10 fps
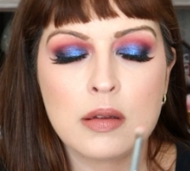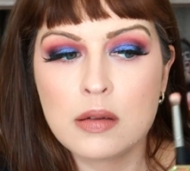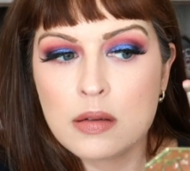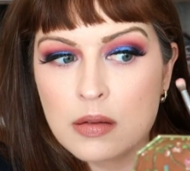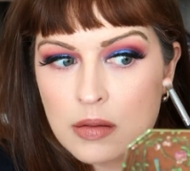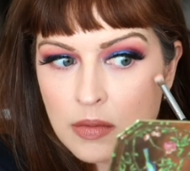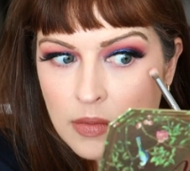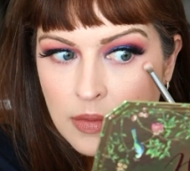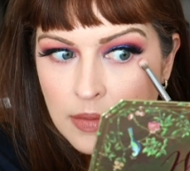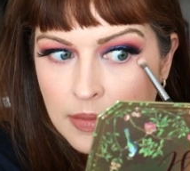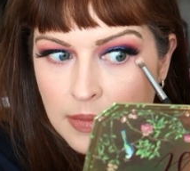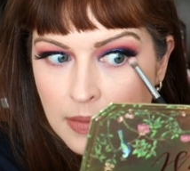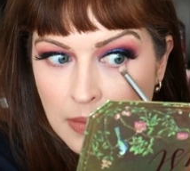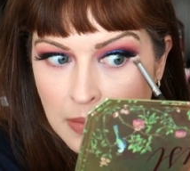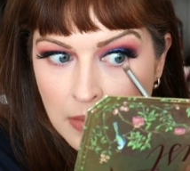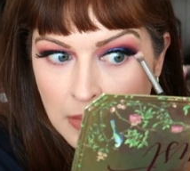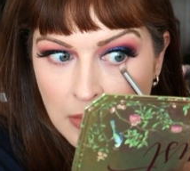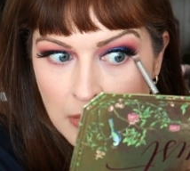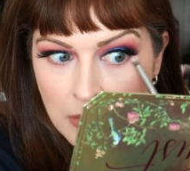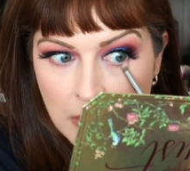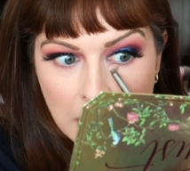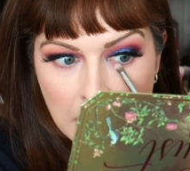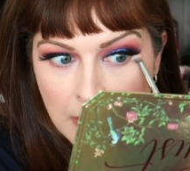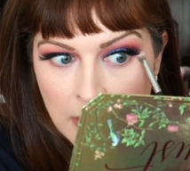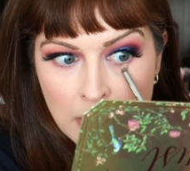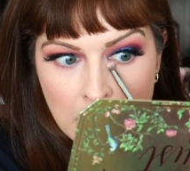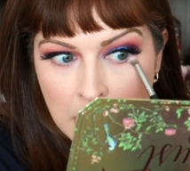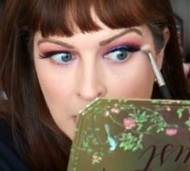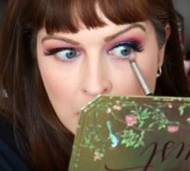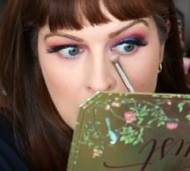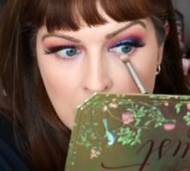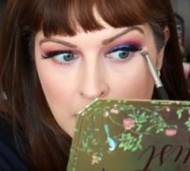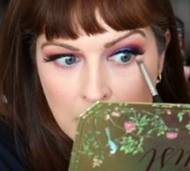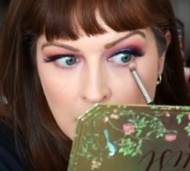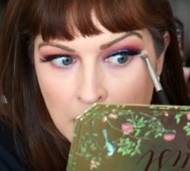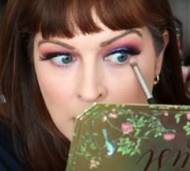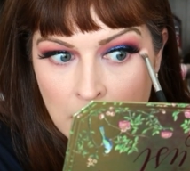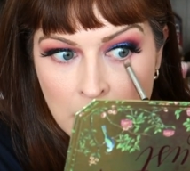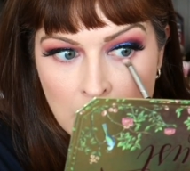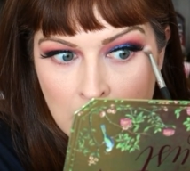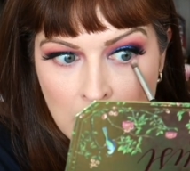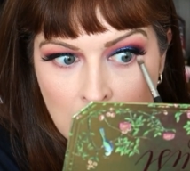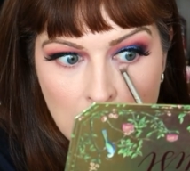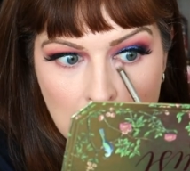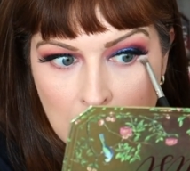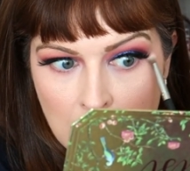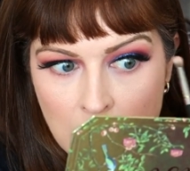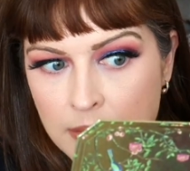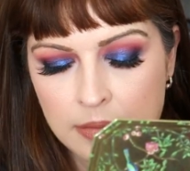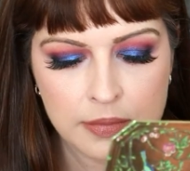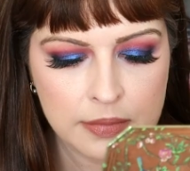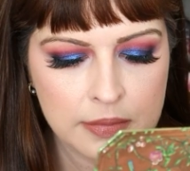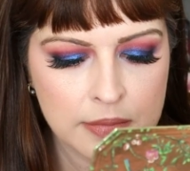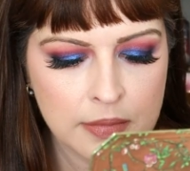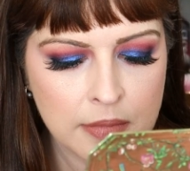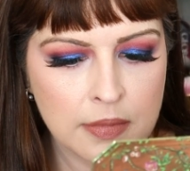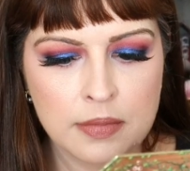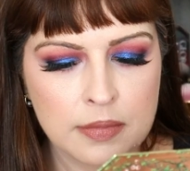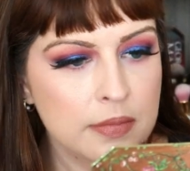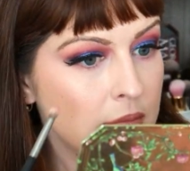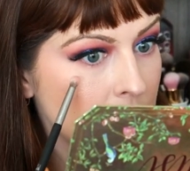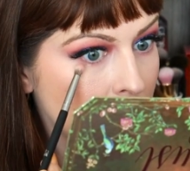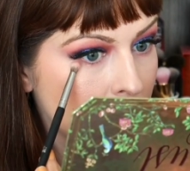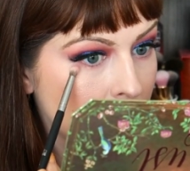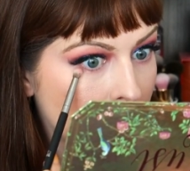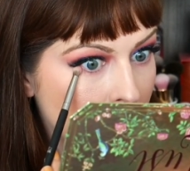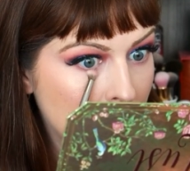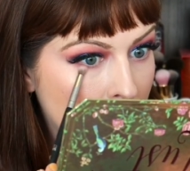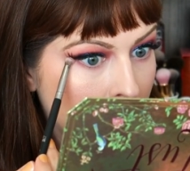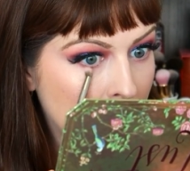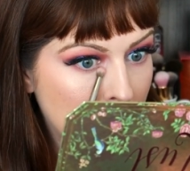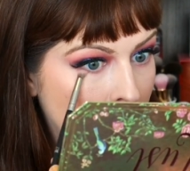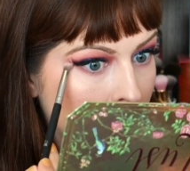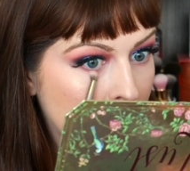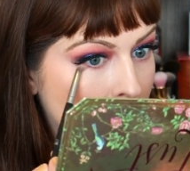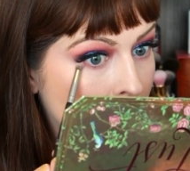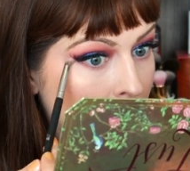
[no speech]